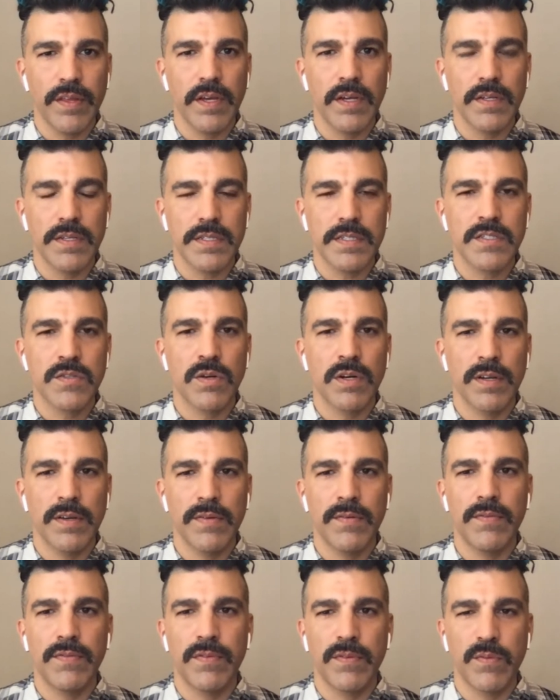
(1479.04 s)
is sort
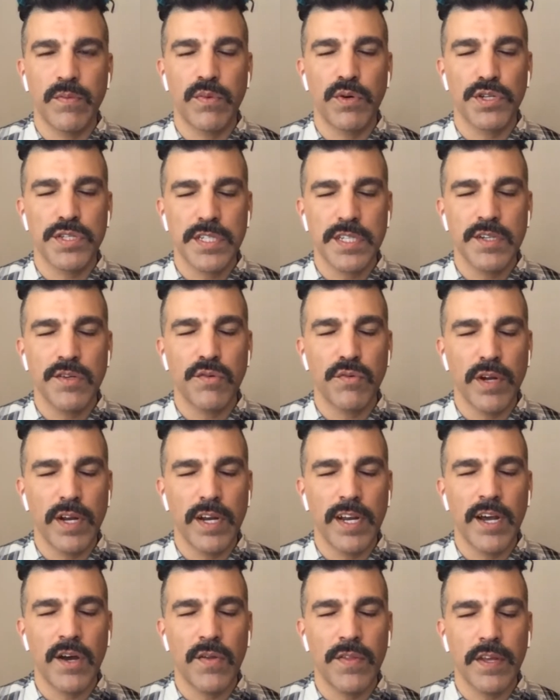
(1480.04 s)
of, we're still right
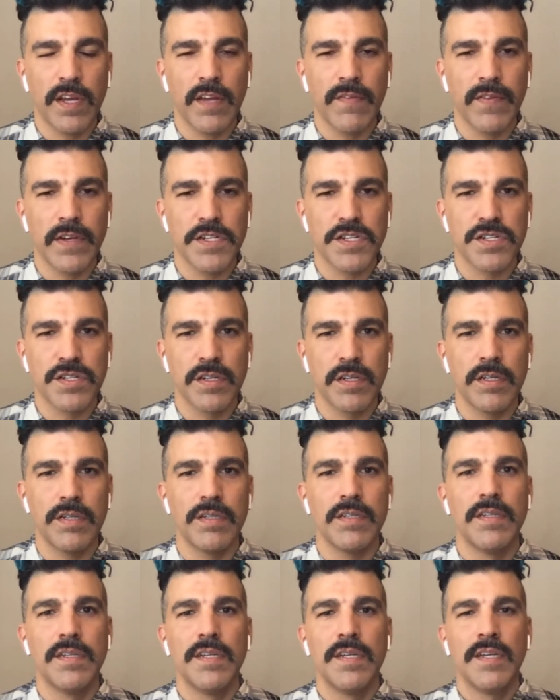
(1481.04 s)
now in the conventional
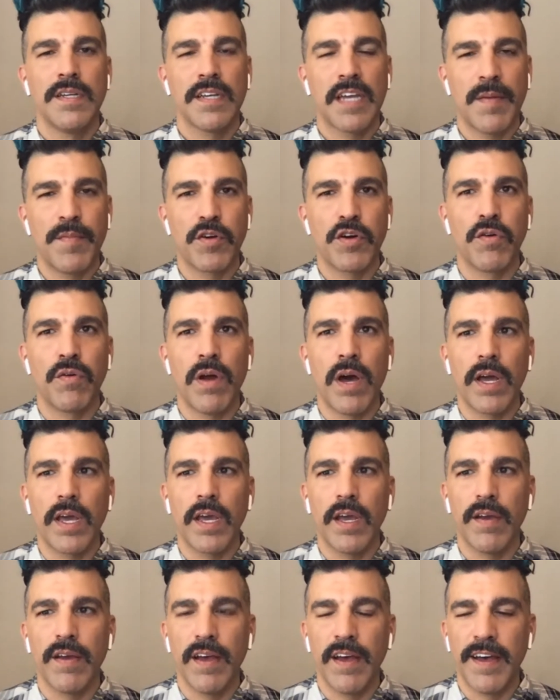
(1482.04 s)
chemical
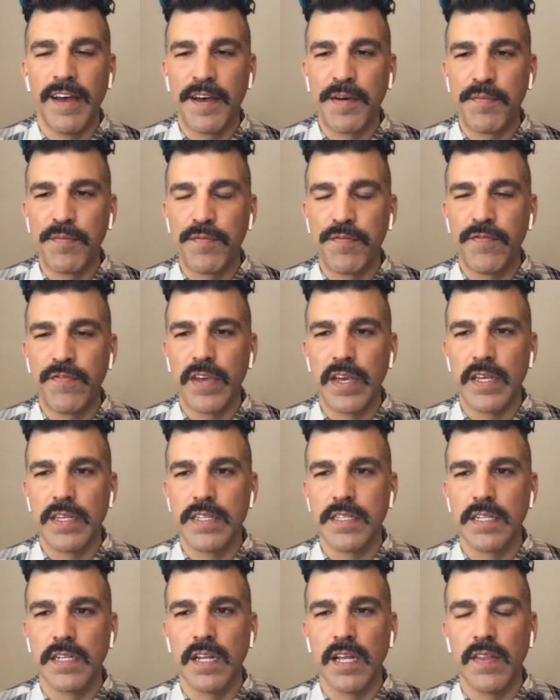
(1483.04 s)
rocket phase,
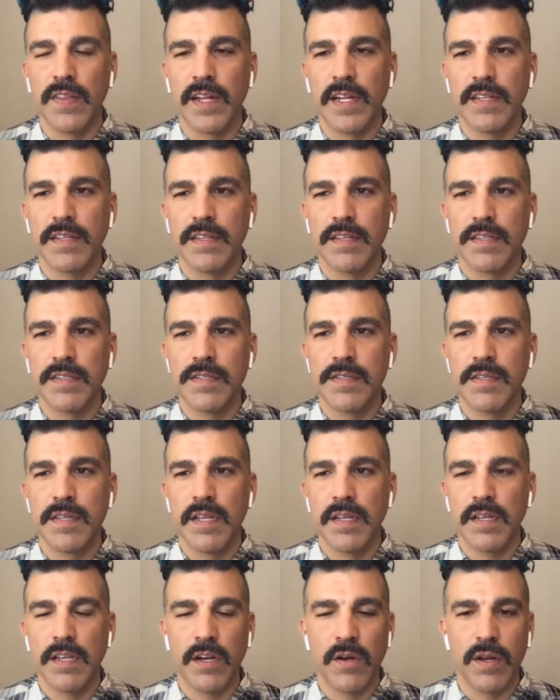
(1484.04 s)
and that,
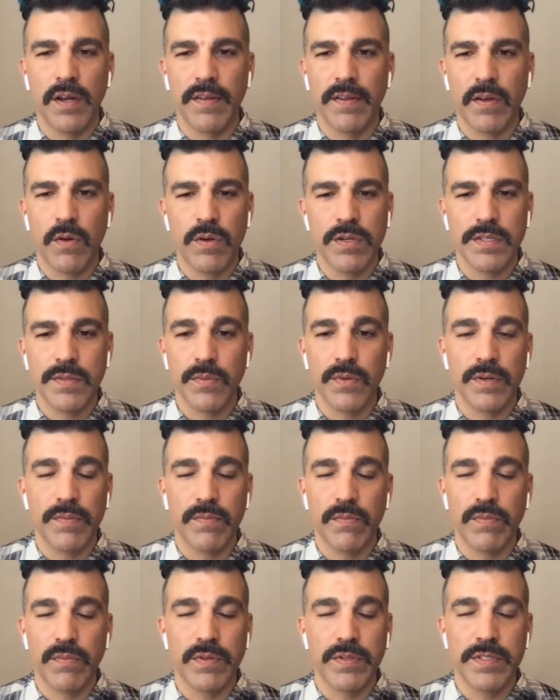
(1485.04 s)
and of course
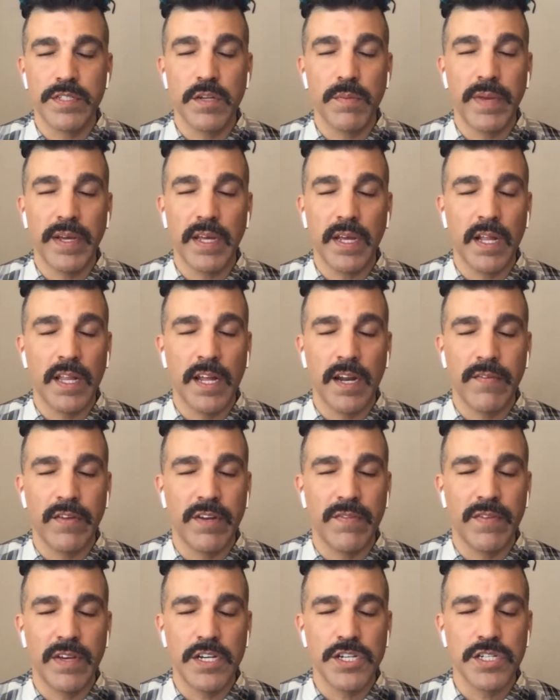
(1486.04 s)
we're still making a lot of
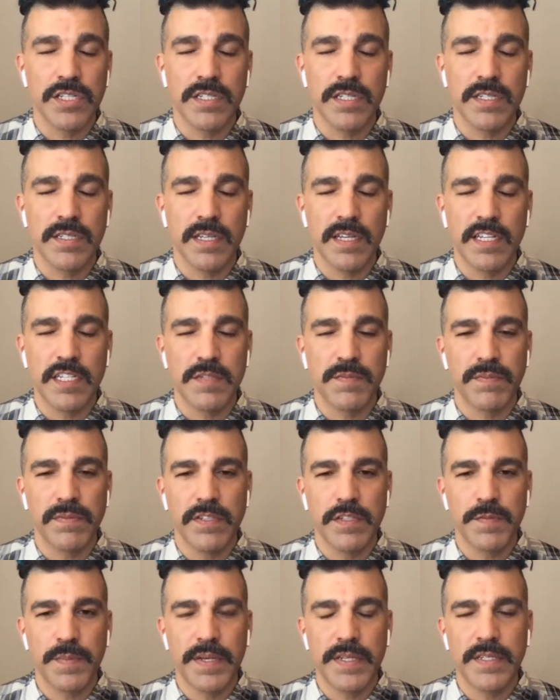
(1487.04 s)
innovations as
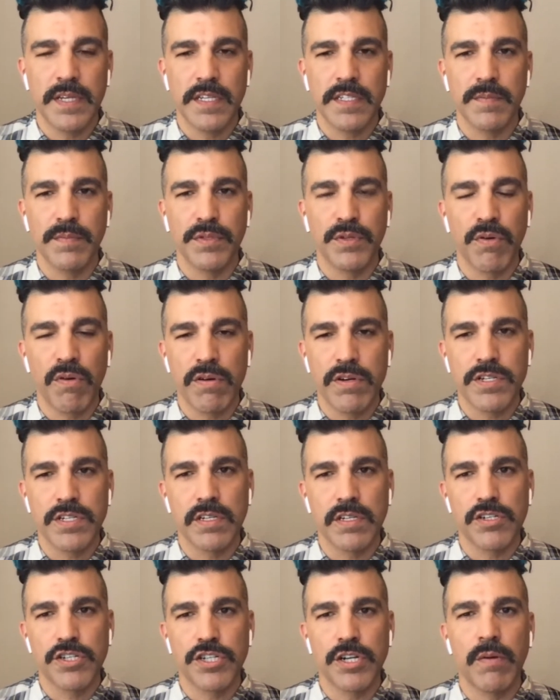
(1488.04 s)
SpaceX and Blue Origin are
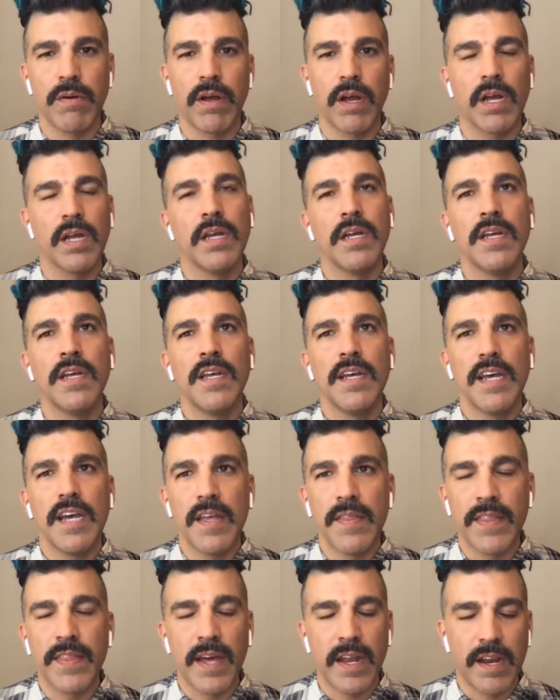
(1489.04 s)
showing in
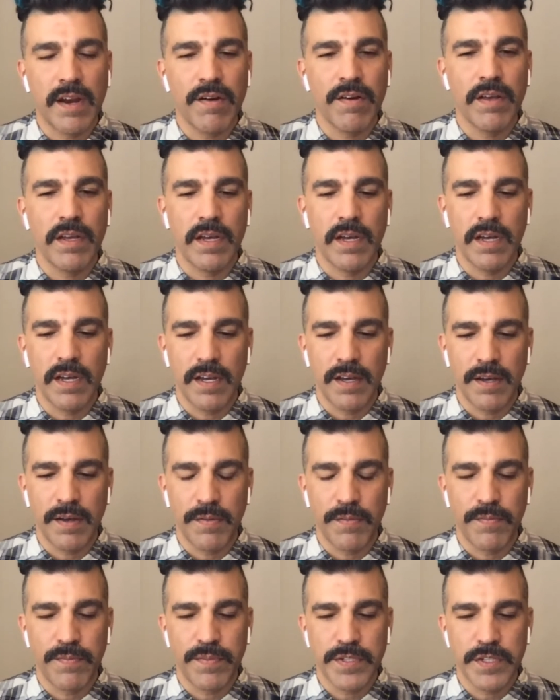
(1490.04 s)
that area,
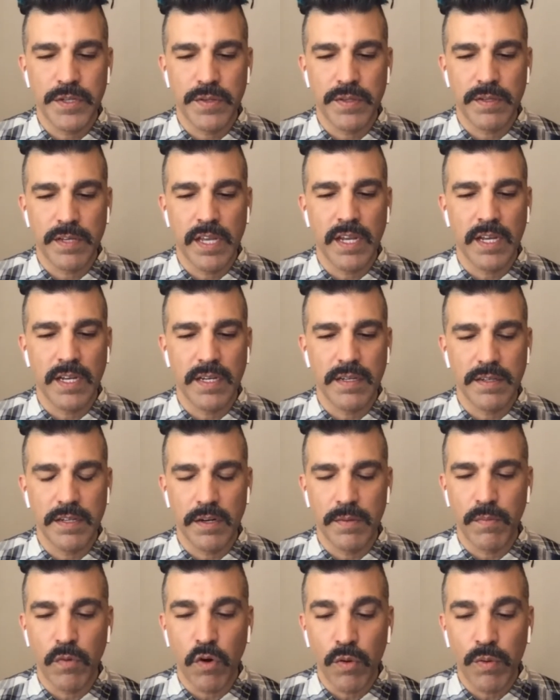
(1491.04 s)
so getting it
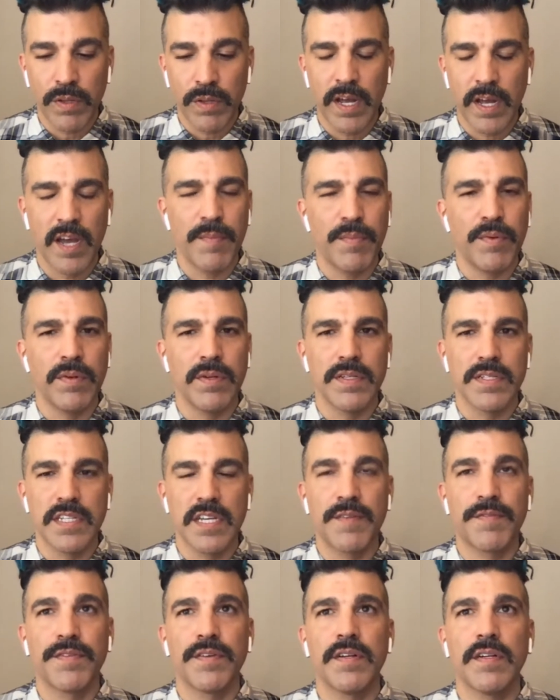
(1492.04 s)
more reliable and
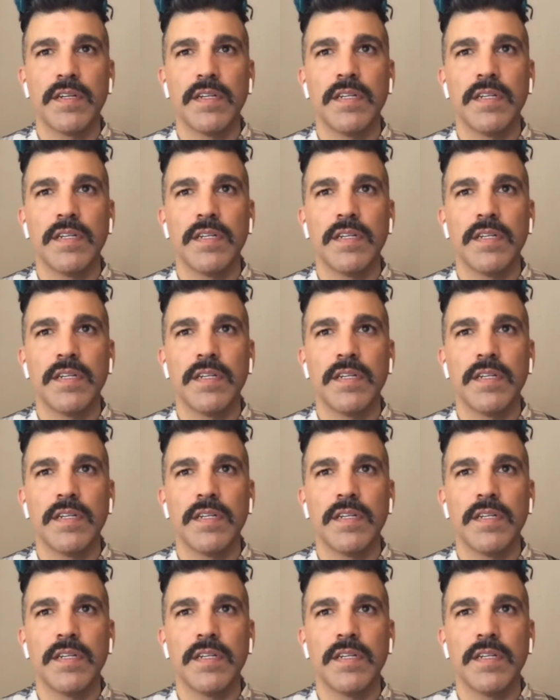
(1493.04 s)
safer,